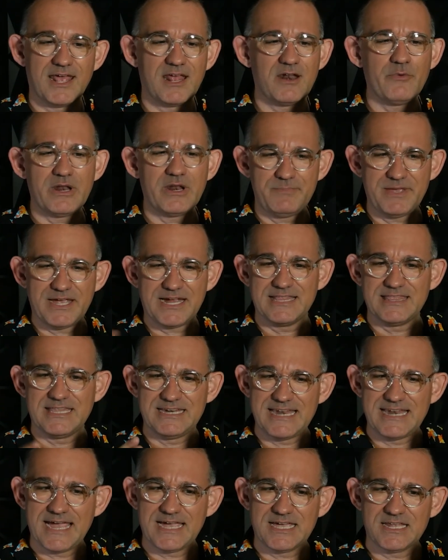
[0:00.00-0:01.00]
I don't want to pick on the
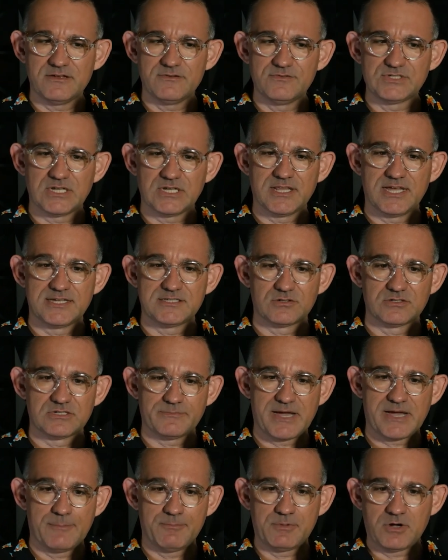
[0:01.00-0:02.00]
negatives unless there's a
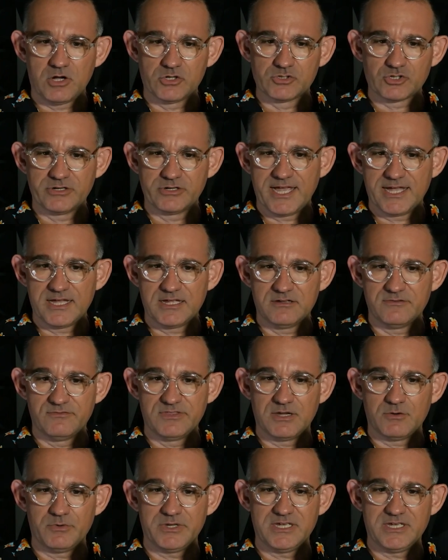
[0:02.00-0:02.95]
pop culture negative that